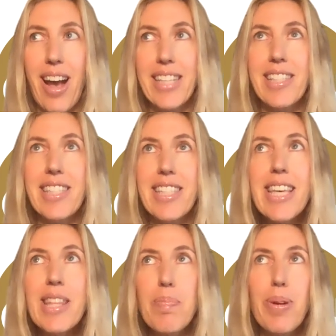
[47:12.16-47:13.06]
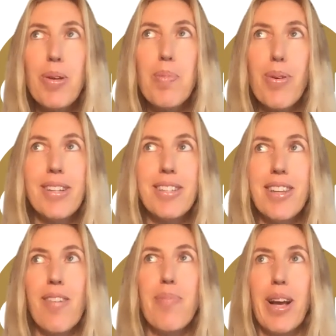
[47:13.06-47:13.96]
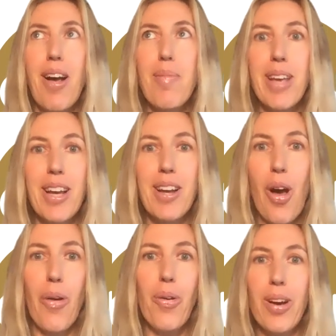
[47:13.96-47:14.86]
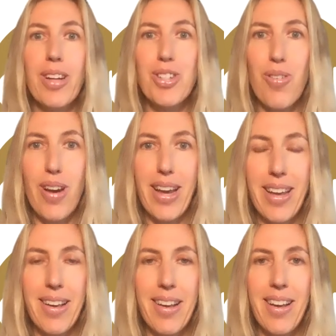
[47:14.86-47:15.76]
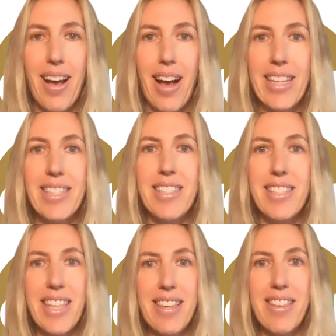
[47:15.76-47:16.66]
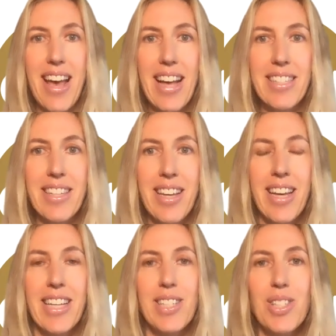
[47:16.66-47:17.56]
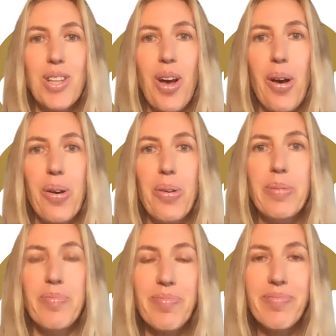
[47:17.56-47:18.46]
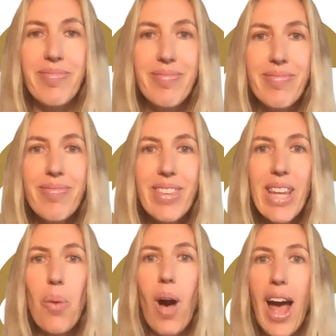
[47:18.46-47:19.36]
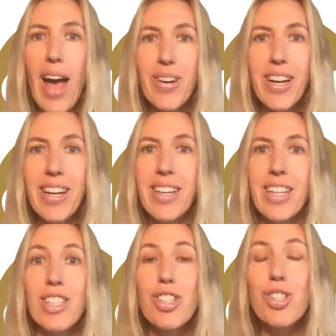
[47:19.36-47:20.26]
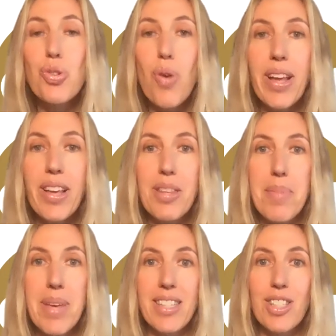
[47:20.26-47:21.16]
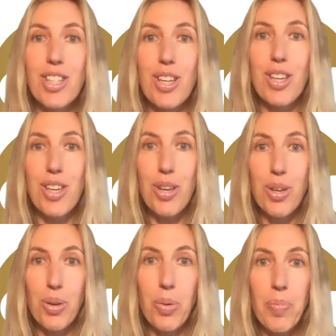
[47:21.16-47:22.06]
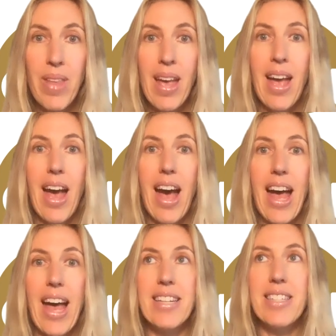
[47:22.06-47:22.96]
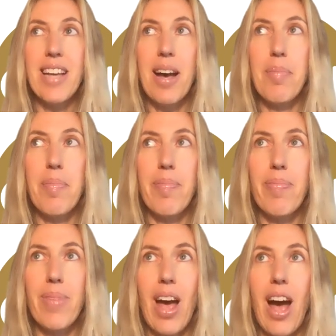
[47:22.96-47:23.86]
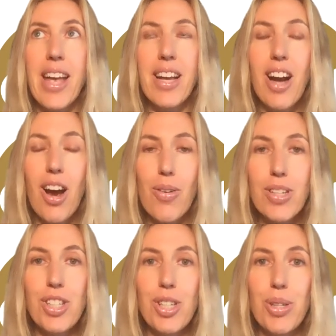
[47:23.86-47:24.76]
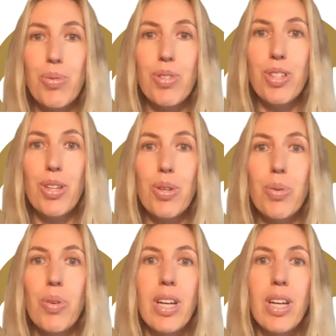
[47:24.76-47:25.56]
see the blueprint of becoming an oak tree. I see that. So whatever strength means to you, and I encourage you to